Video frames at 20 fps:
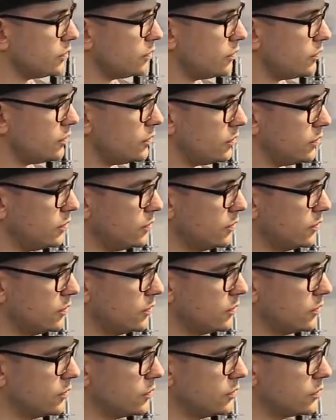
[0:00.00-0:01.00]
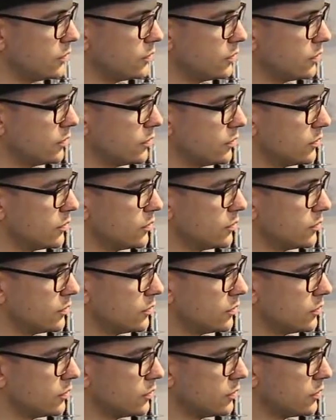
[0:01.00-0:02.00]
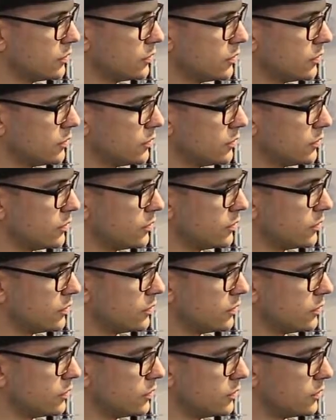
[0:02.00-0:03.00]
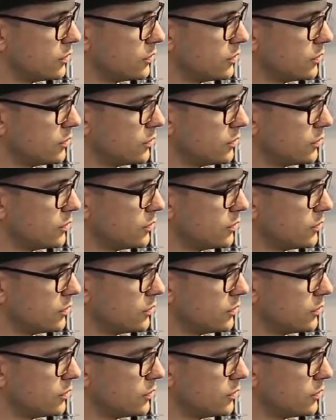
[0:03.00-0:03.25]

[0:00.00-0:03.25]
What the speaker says: (silent)